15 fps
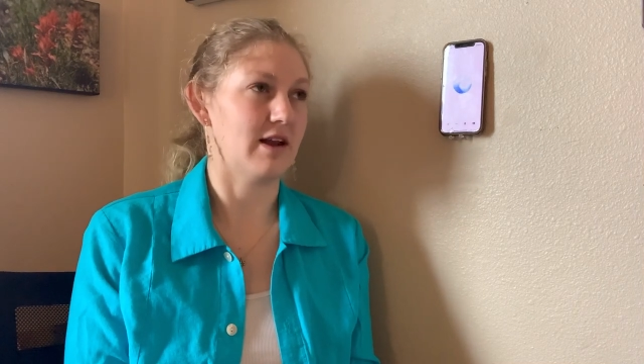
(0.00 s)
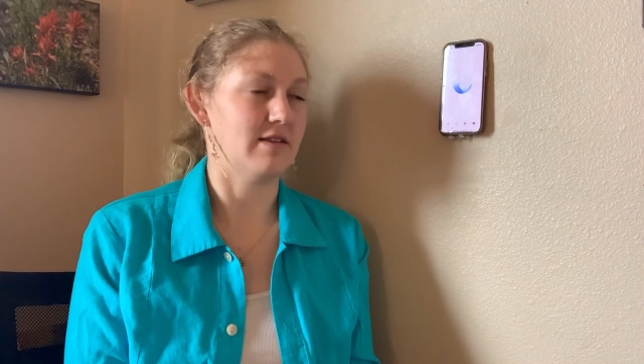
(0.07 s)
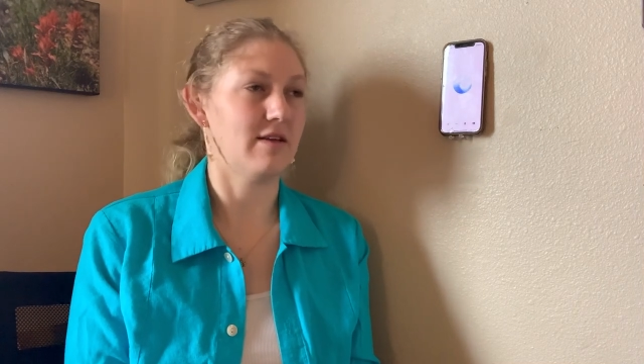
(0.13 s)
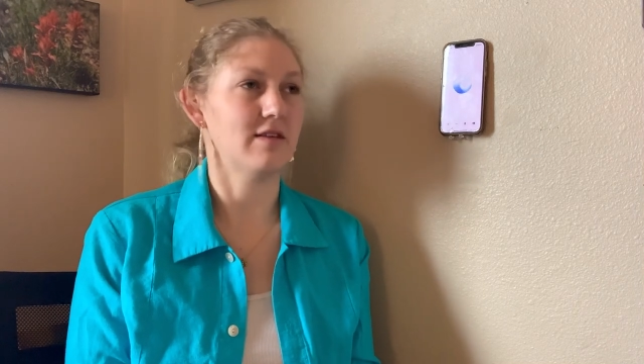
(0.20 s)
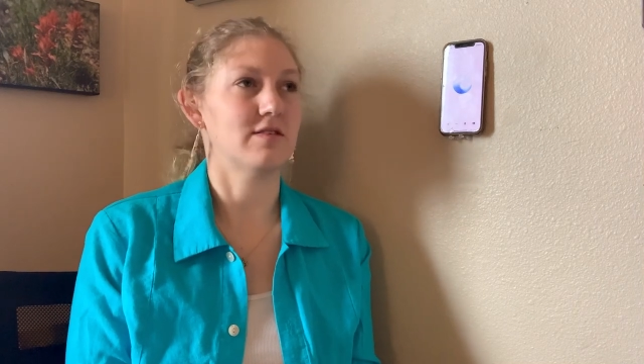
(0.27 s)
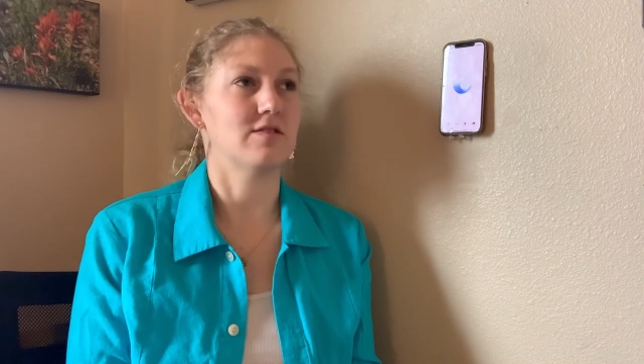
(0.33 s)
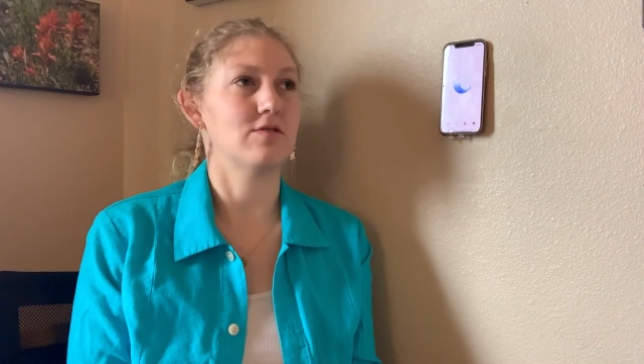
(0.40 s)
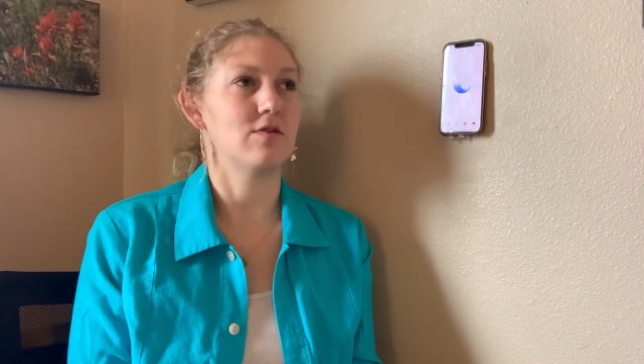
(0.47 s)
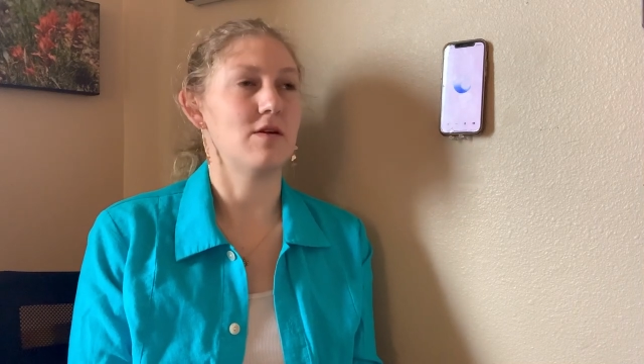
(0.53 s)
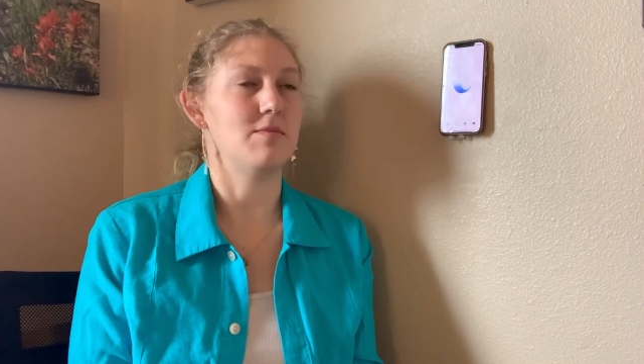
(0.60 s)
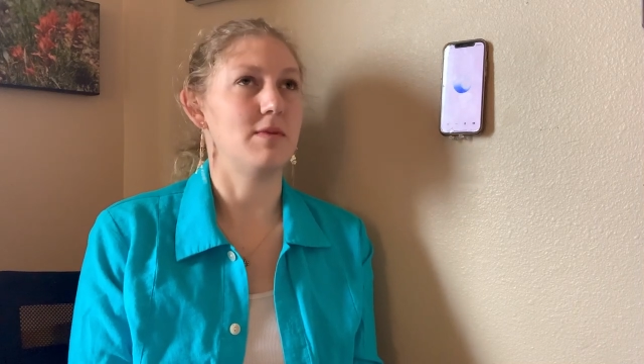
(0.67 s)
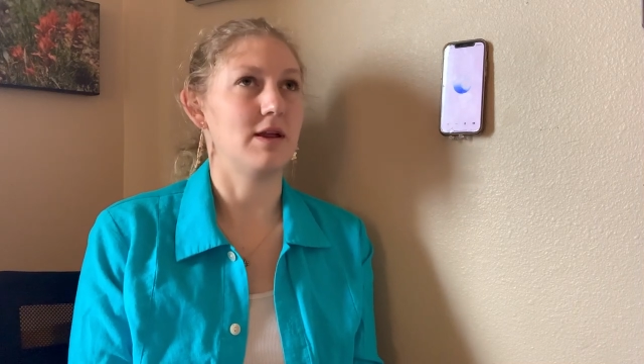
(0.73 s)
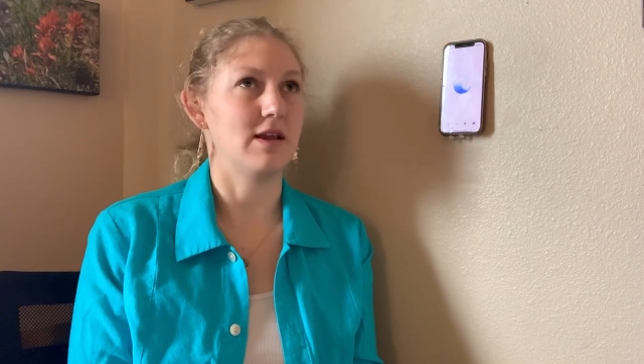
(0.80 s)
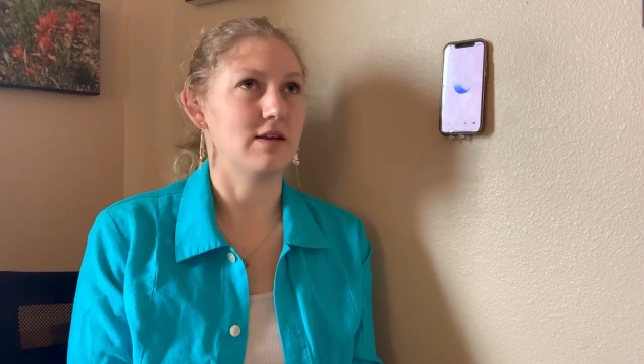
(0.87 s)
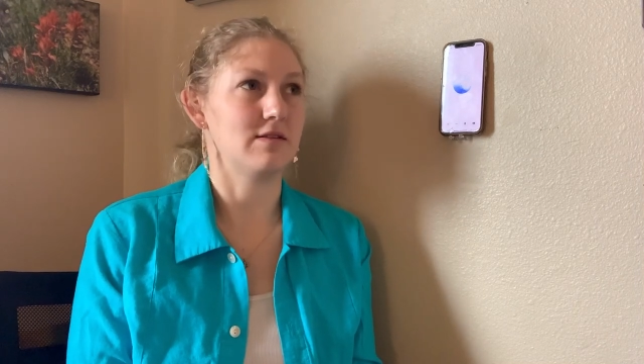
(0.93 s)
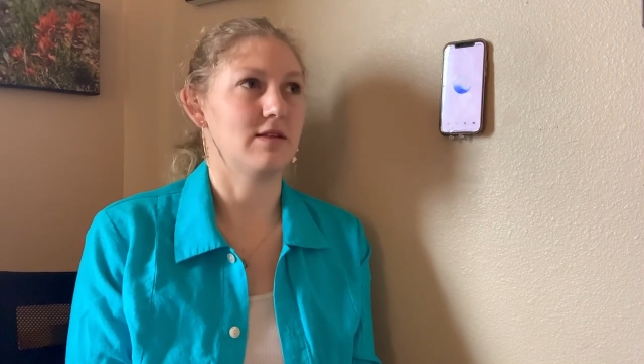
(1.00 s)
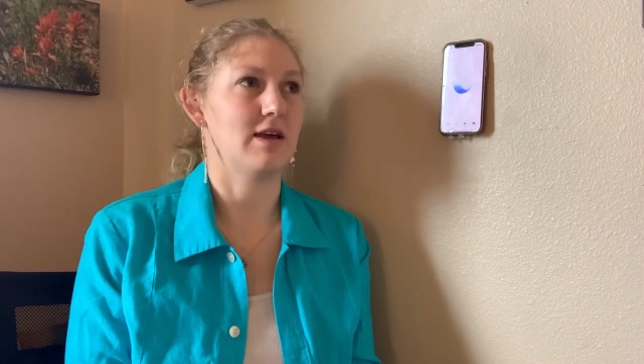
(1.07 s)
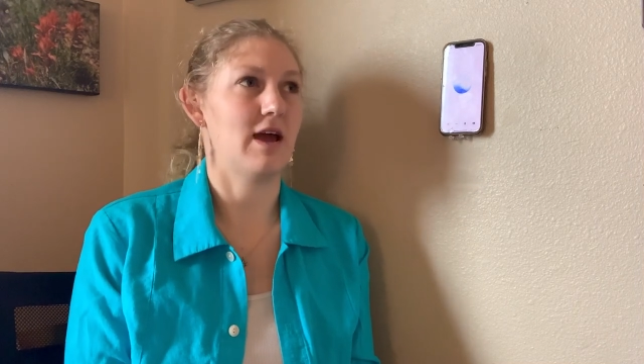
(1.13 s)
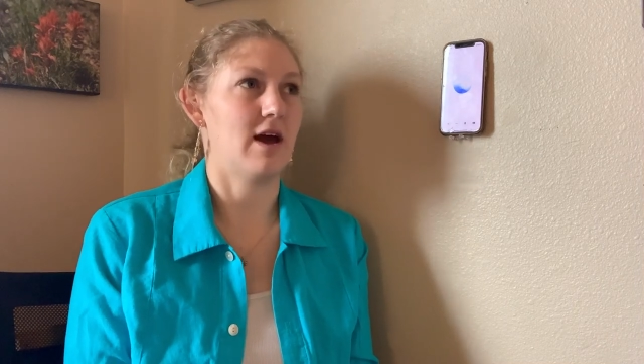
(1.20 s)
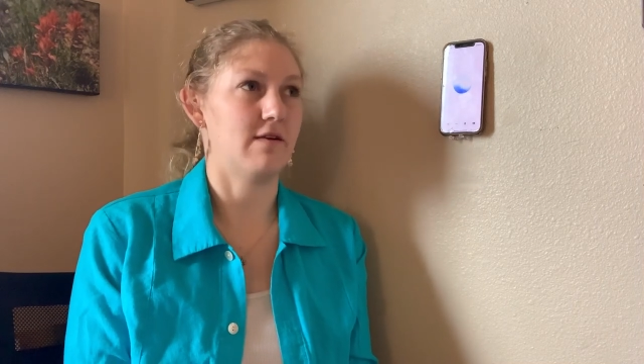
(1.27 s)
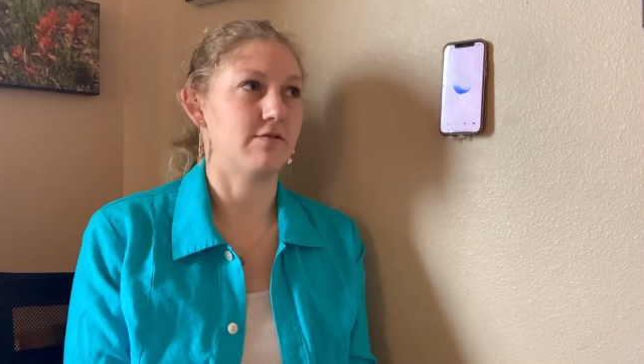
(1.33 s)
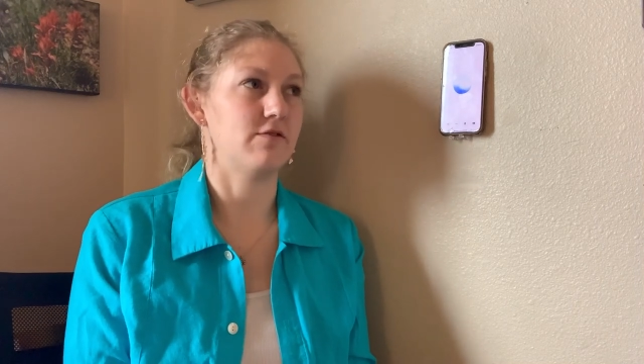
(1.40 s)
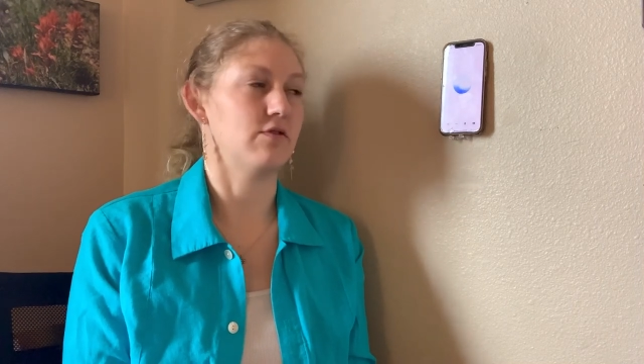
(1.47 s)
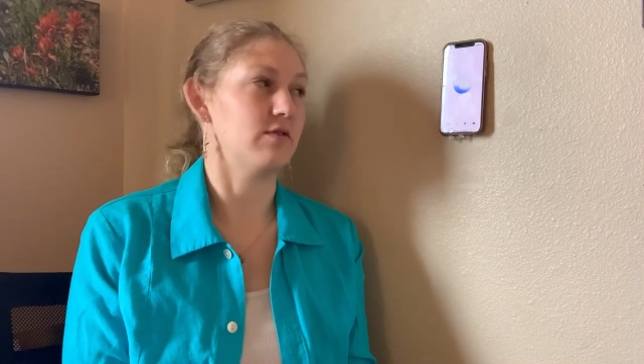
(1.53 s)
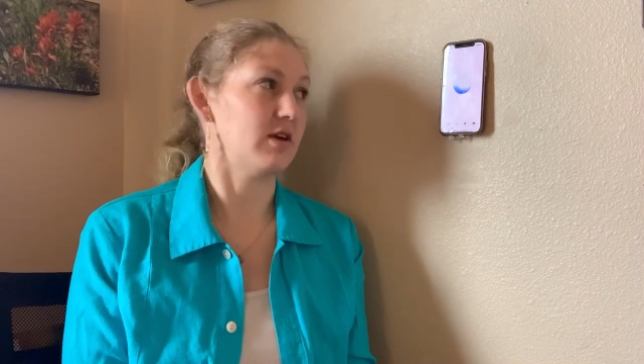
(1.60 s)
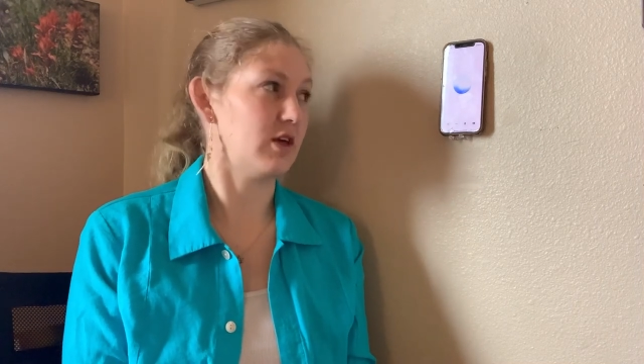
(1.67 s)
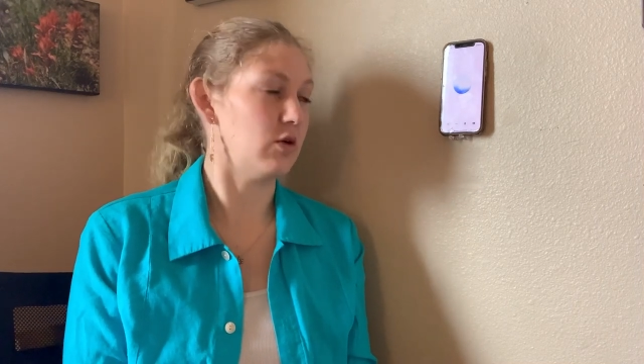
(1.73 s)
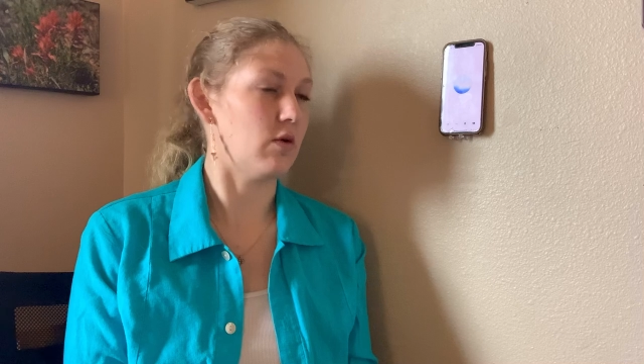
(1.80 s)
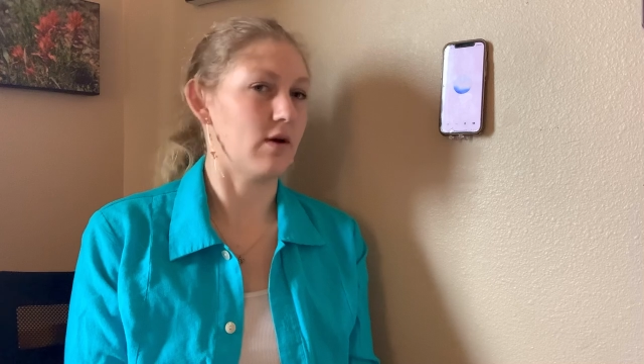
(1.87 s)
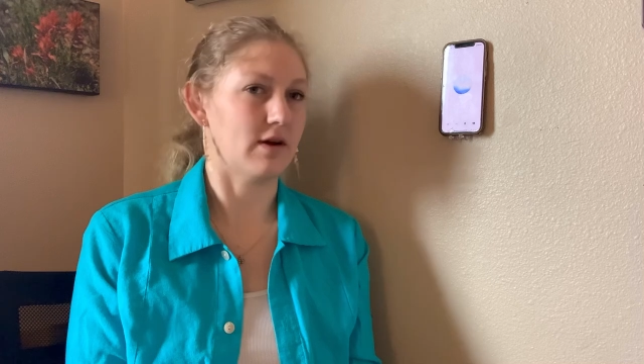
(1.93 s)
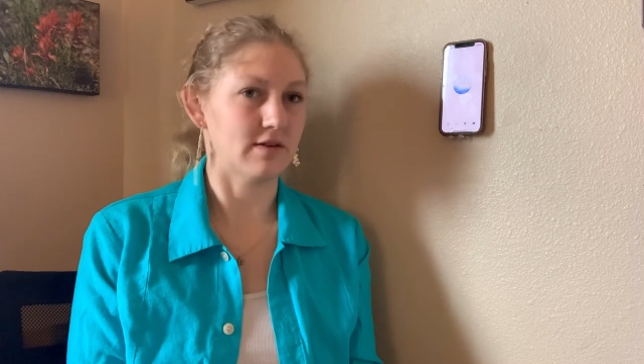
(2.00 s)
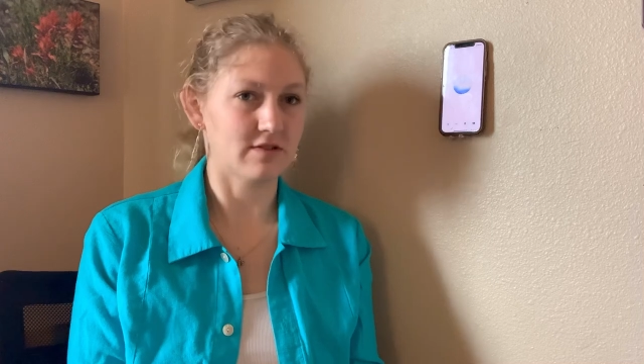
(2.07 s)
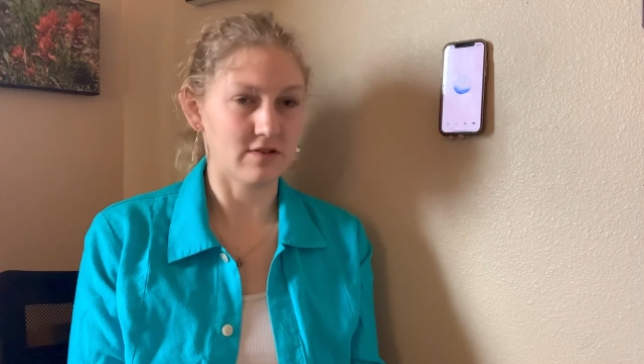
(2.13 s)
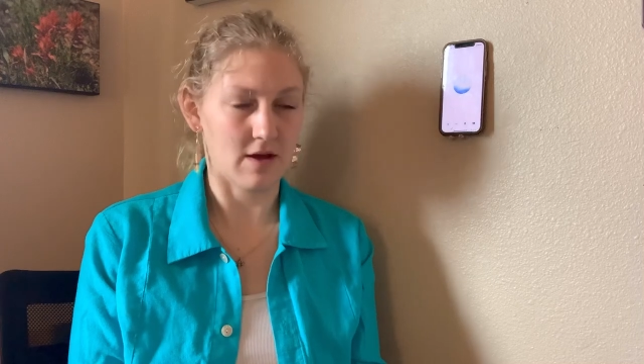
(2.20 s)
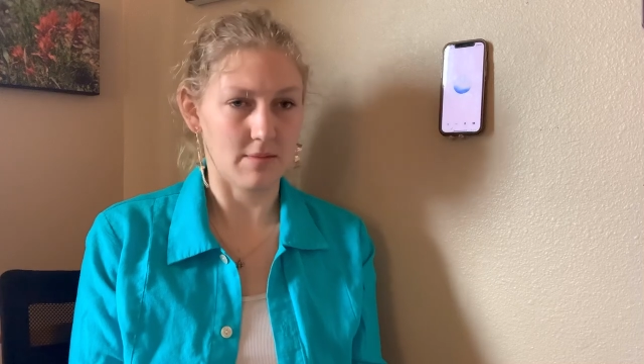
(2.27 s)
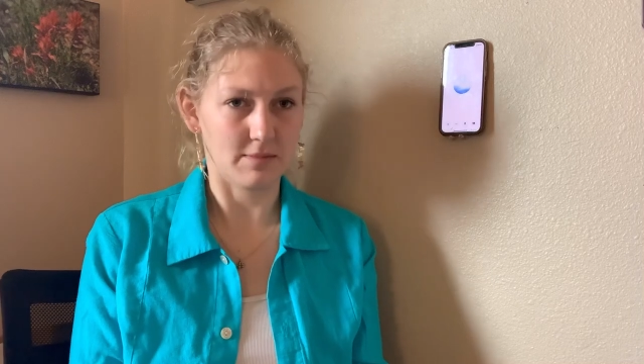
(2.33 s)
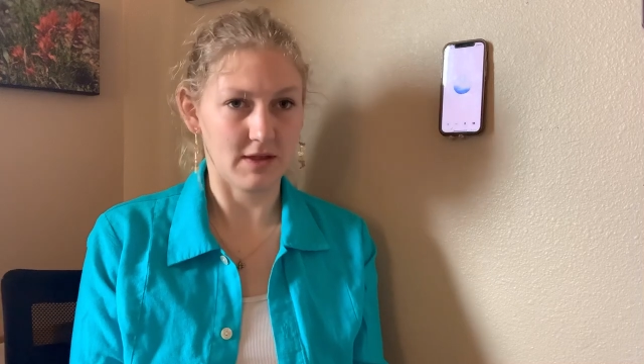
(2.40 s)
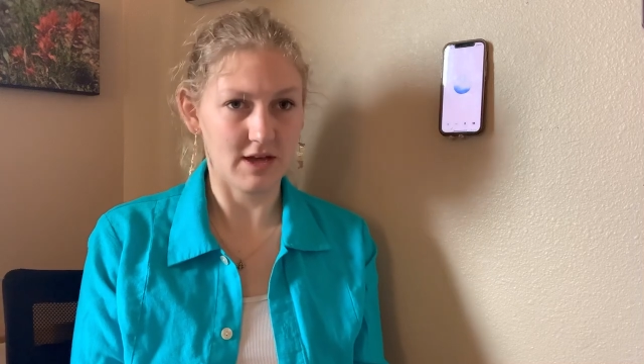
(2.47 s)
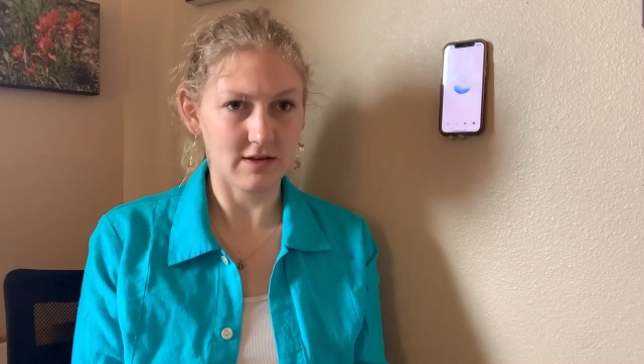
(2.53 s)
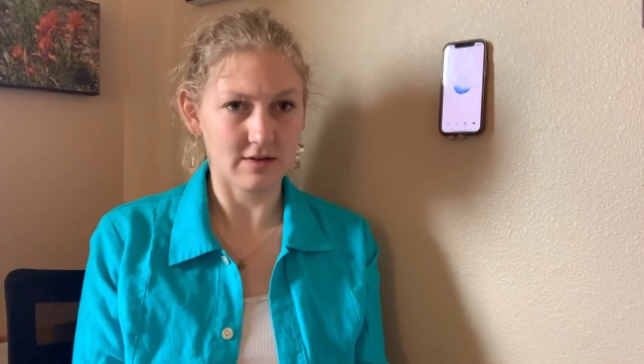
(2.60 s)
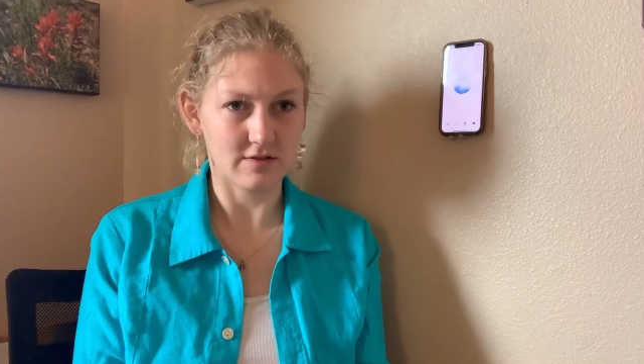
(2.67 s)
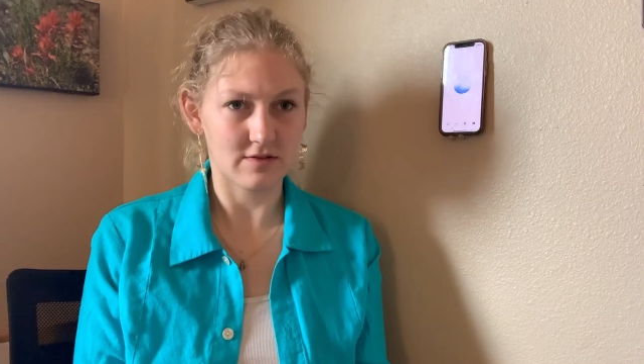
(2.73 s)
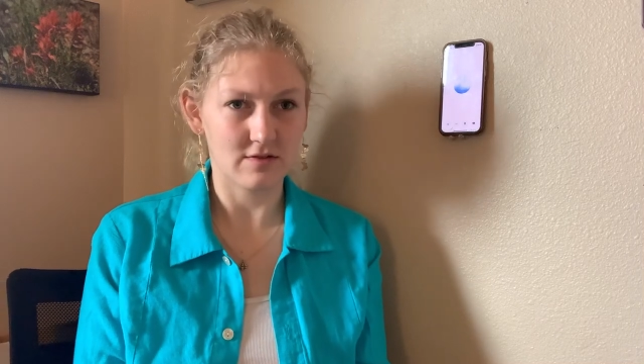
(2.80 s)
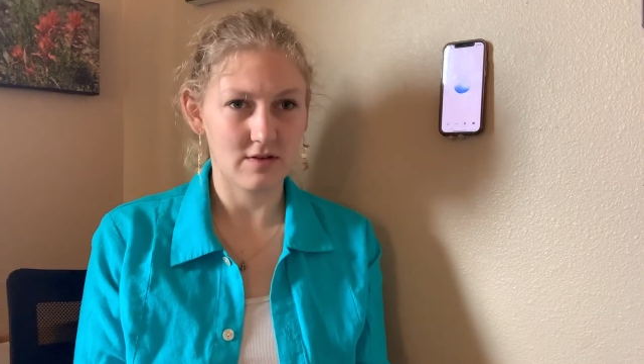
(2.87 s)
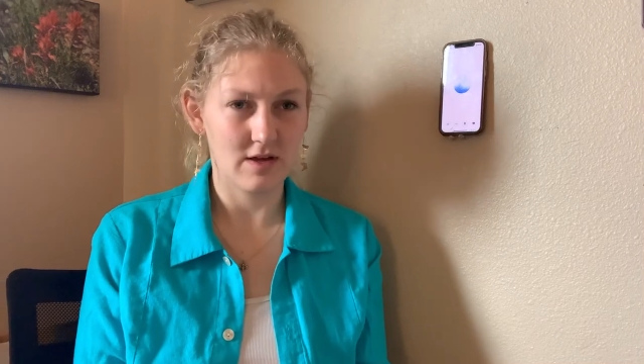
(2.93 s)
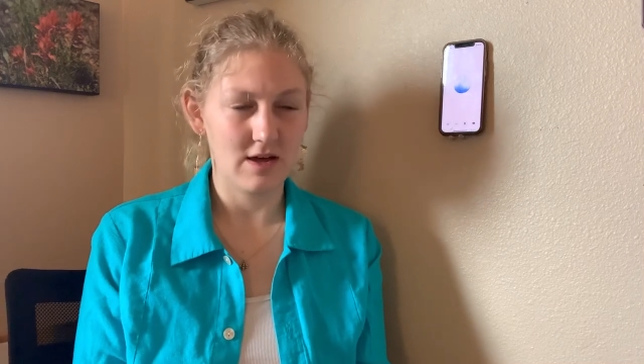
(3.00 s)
and that's immediately after the QRS complex.